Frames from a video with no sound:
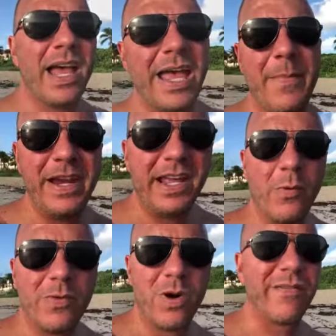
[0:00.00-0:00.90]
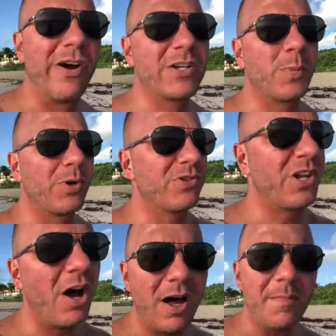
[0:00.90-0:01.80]
a meeting with one of our experts,
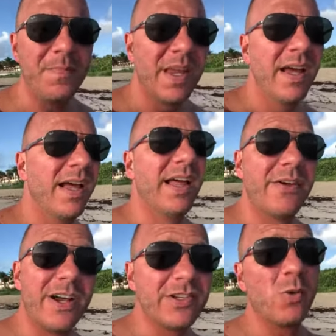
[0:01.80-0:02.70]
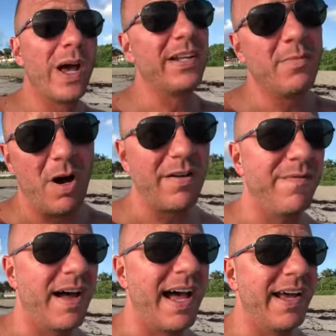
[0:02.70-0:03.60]
Tom, there is a way to
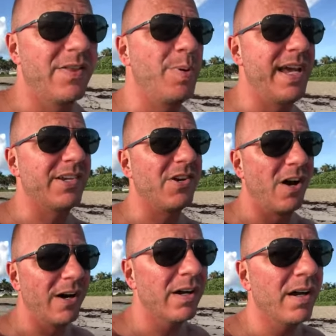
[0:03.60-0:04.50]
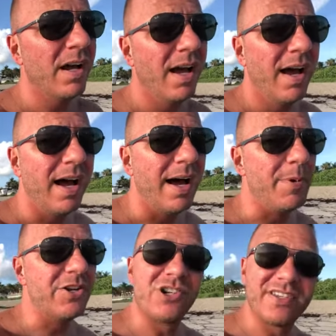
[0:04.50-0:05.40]
modify the PSR, uh,
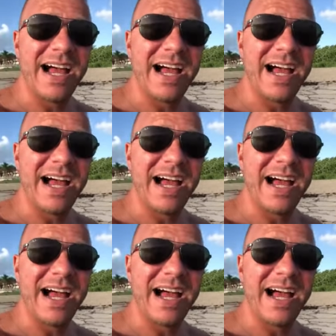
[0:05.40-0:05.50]
but it's just